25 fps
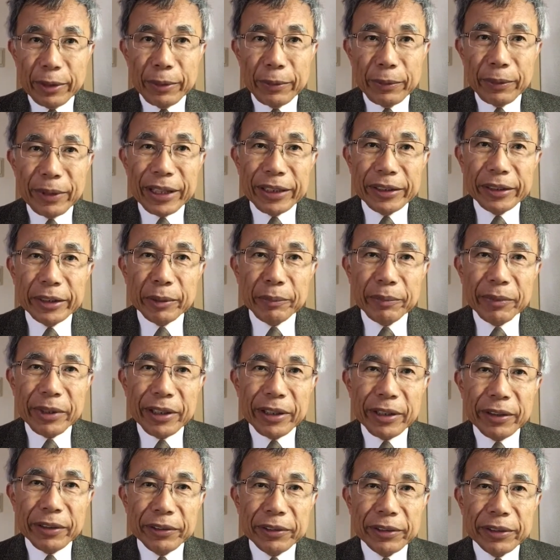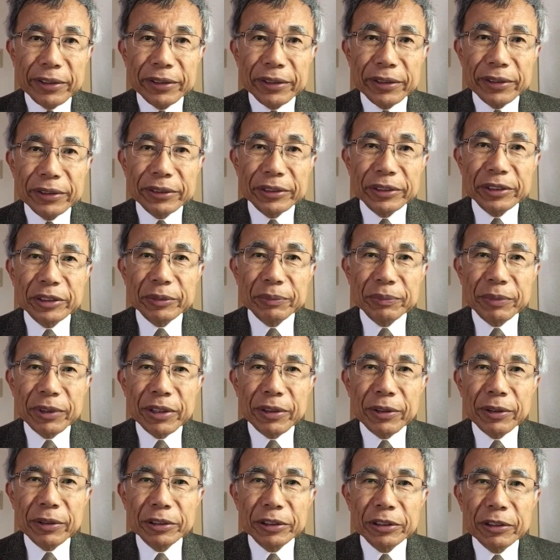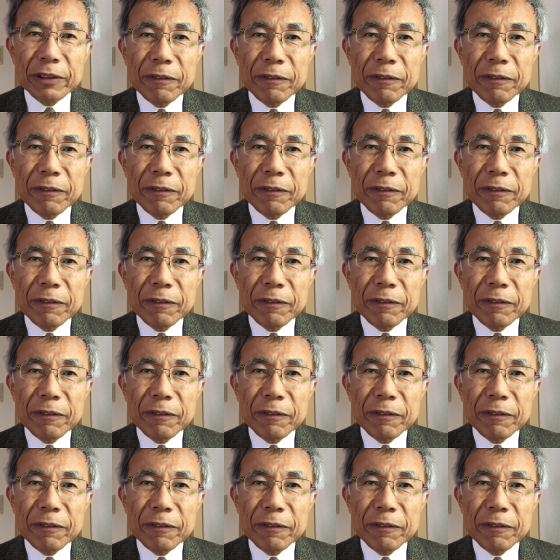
Random error occurs because